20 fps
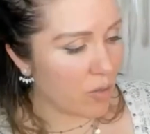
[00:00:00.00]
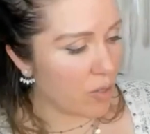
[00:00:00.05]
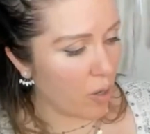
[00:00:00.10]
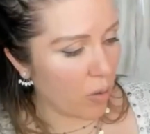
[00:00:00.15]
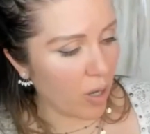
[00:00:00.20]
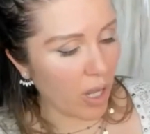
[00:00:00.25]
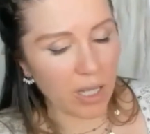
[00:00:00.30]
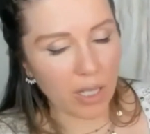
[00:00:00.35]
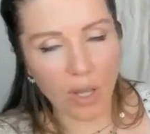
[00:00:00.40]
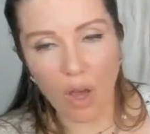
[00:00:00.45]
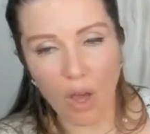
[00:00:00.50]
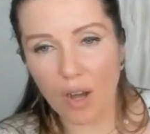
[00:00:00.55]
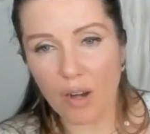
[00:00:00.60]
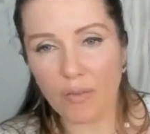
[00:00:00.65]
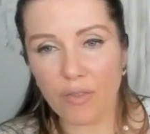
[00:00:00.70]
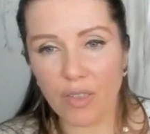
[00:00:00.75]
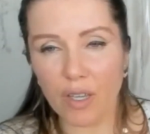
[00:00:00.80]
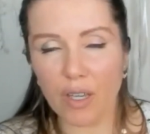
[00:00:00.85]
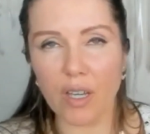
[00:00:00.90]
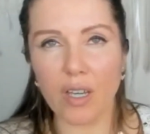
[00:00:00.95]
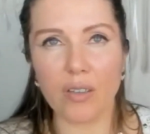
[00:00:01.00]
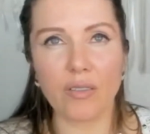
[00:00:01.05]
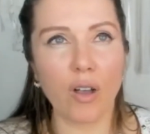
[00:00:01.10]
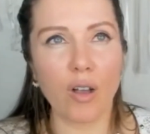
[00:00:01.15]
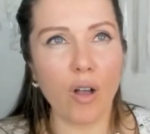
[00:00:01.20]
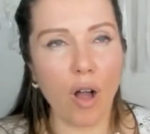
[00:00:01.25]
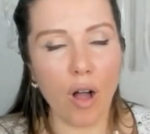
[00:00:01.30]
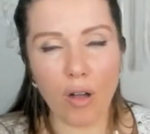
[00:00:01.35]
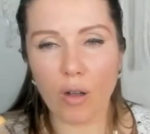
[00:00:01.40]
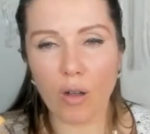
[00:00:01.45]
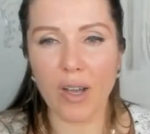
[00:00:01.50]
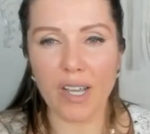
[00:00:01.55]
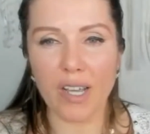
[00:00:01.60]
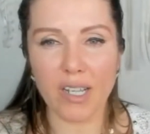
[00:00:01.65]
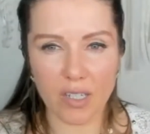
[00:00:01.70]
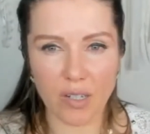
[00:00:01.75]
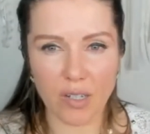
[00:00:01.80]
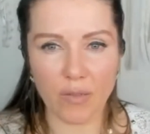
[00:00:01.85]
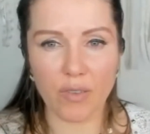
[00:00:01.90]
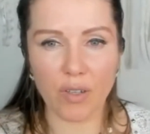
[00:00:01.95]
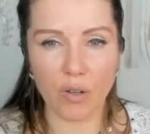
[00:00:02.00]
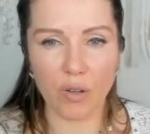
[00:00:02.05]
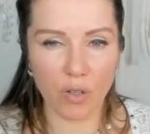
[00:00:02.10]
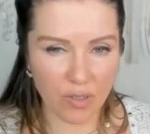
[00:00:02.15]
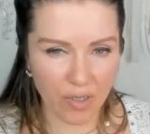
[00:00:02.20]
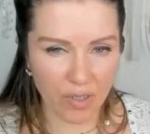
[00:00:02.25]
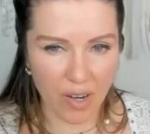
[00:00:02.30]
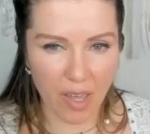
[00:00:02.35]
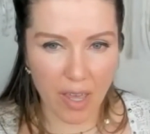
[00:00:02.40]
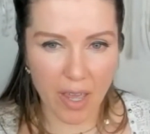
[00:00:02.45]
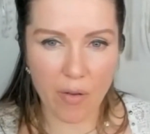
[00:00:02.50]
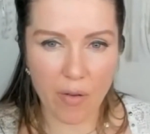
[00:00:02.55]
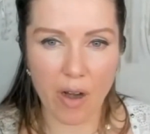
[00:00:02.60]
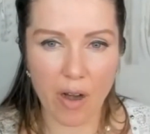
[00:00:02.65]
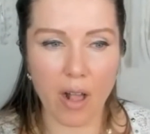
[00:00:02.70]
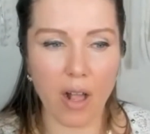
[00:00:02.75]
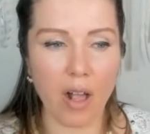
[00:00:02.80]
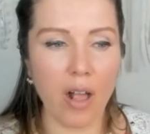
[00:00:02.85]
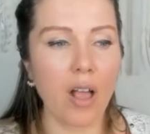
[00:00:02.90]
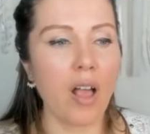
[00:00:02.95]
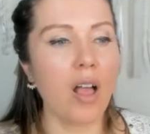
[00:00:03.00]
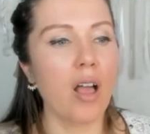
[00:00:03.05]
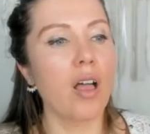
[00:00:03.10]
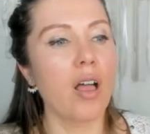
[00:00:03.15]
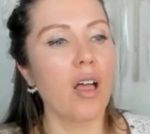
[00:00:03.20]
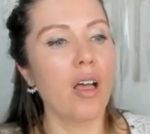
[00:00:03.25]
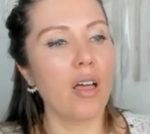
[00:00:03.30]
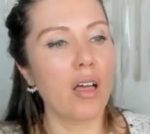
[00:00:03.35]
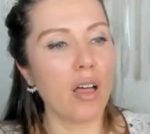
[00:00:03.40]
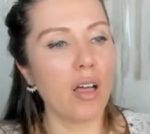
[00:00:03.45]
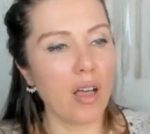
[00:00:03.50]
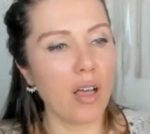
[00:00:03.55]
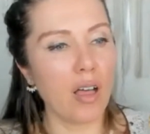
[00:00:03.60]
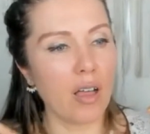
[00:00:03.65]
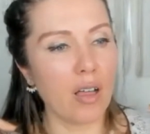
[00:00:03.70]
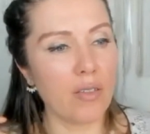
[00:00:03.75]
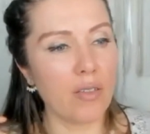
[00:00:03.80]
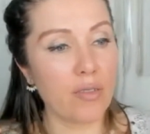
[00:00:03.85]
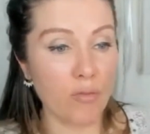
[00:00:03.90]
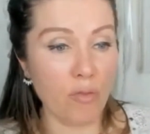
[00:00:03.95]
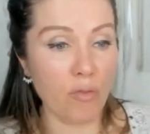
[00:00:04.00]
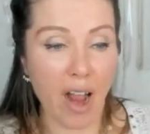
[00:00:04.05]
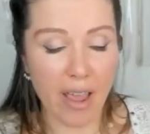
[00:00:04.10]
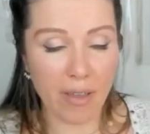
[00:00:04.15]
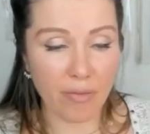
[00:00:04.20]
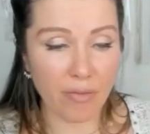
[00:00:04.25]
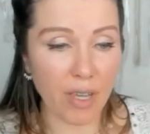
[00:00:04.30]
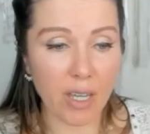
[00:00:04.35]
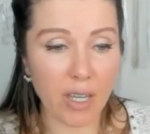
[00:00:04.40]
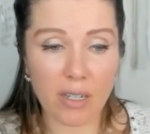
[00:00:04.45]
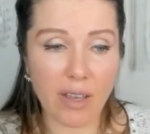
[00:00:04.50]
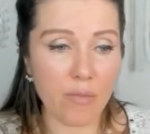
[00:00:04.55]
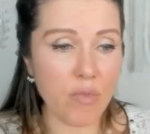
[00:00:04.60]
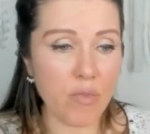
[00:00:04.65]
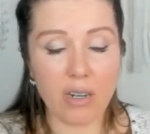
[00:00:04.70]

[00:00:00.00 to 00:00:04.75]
a lot of the conquests of the golden era thriving.